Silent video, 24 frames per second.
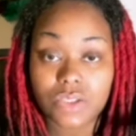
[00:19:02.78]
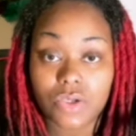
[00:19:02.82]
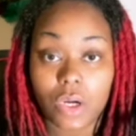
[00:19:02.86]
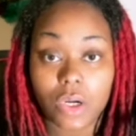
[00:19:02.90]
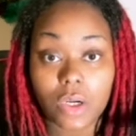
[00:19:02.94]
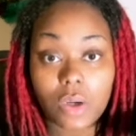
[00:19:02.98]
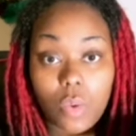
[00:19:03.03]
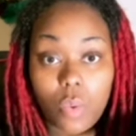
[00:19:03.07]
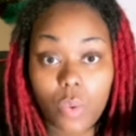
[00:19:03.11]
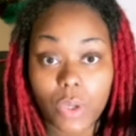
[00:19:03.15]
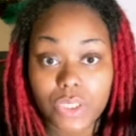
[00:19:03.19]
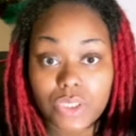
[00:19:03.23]
are
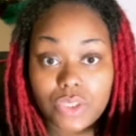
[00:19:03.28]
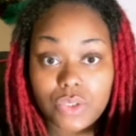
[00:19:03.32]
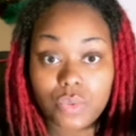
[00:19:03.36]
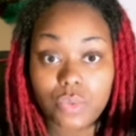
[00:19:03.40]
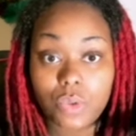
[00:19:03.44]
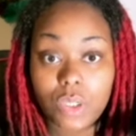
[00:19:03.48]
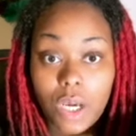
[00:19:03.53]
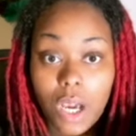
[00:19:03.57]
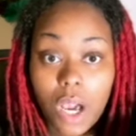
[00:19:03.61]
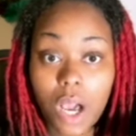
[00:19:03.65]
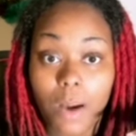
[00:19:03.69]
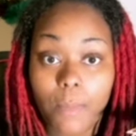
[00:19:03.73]
going to
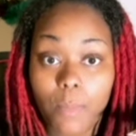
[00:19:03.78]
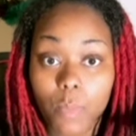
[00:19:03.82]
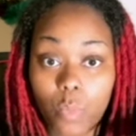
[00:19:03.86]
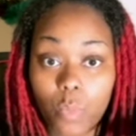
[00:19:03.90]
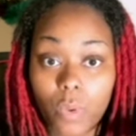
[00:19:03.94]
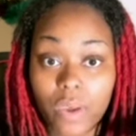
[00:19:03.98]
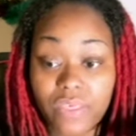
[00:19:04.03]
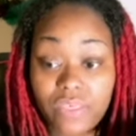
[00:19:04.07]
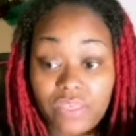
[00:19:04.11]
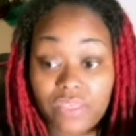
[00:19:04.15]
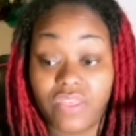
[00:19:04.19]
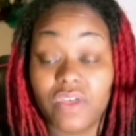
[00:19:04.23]
come
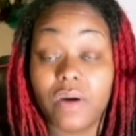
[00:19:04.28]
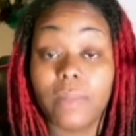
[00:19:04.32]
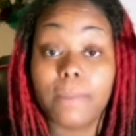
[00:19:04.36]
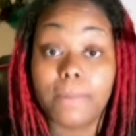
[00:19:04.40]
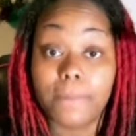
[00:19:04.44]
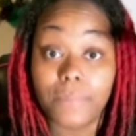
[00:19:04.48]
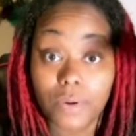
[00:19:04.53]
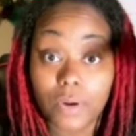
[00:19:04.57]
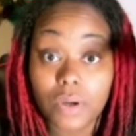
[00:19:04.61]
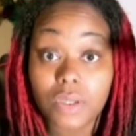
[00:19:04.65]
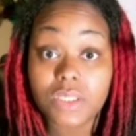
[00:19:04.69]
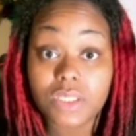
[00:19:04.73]
with the
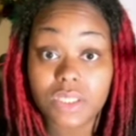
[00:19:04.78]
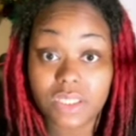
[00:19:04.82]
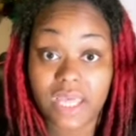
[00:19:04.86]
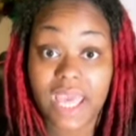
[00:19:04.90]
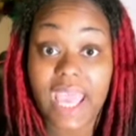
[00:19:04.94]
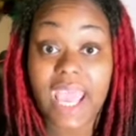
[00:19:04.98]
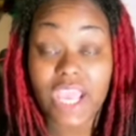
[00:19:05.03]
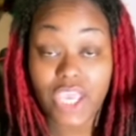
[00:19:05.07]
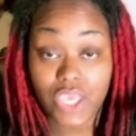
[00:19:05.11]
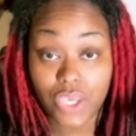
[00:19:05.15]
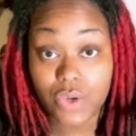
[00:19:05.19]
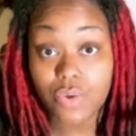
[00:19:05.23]
books
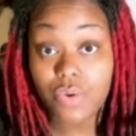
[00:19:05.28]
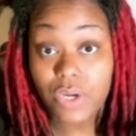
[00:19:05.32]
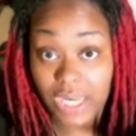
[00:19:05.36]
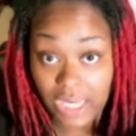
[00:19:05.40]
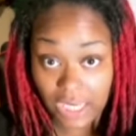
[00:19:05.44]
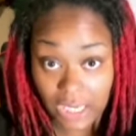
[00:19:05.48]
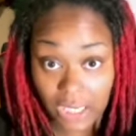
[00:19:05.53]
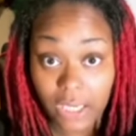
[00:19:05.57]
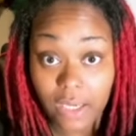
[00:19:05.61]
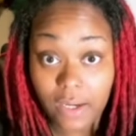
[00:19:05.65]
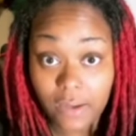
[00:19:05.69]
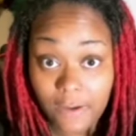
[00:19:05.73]
that you
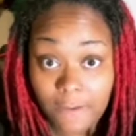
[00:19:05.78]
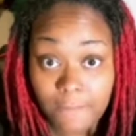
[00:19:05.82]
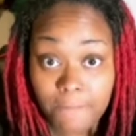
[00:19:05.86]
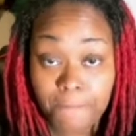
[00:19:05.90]
need.